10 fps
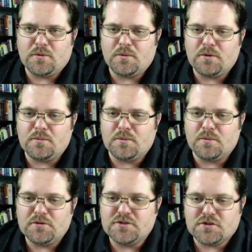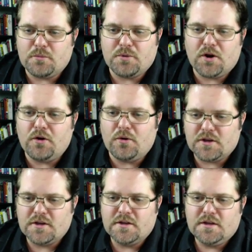where we were both so
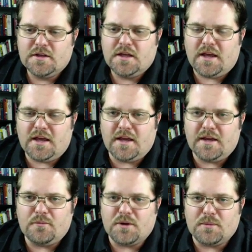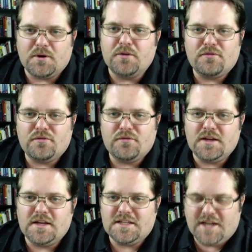broke, and we were both
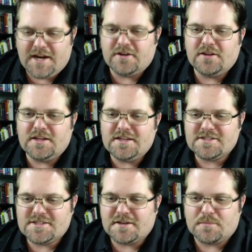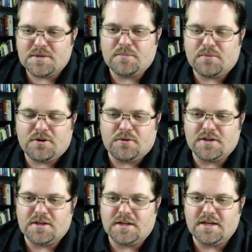entirely sick of being
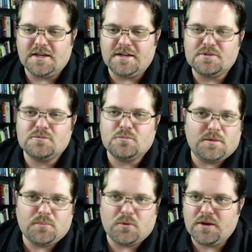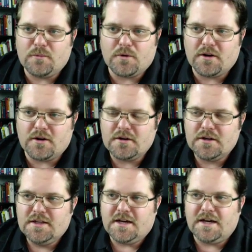broke. And it was one point where
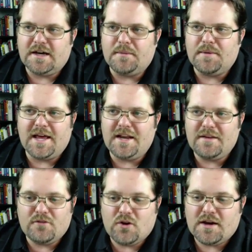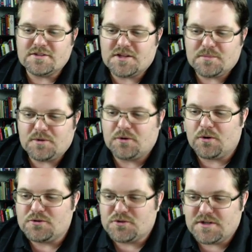I didn't even know how I was going to put
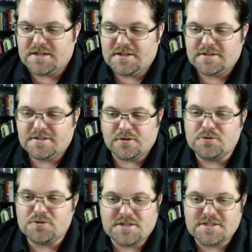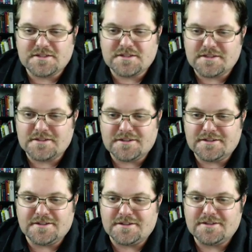groceries in
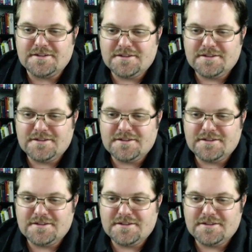the